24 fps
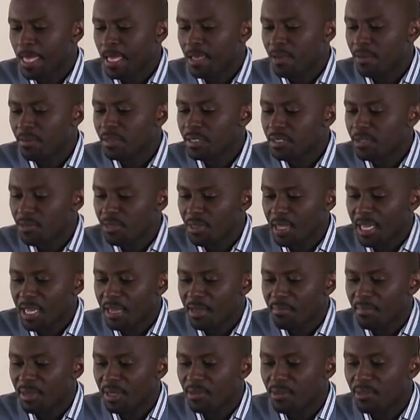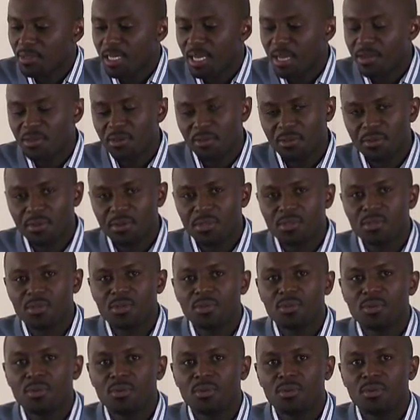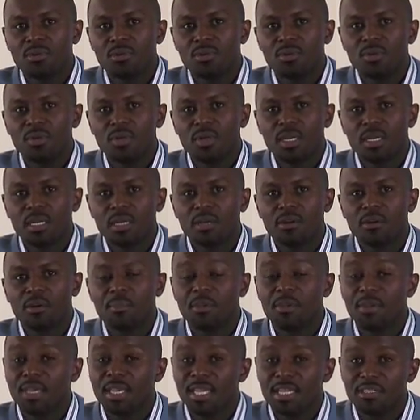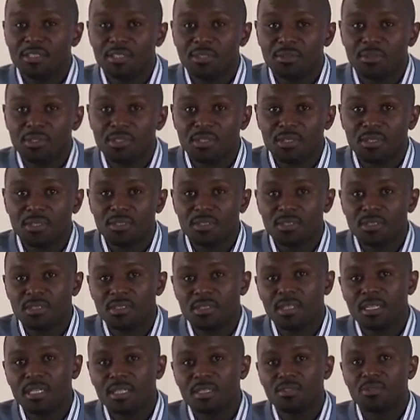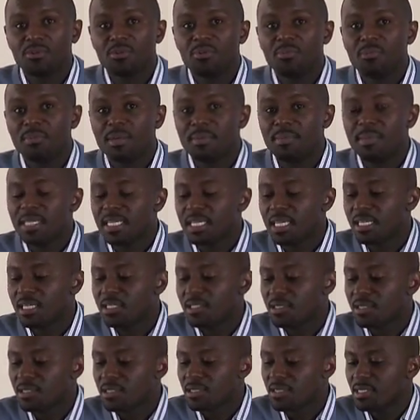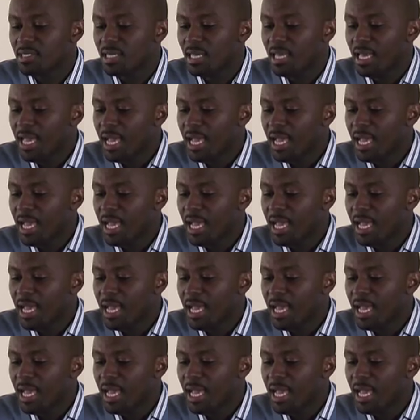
You need to think about how you're going to communicate your results, that is through publications,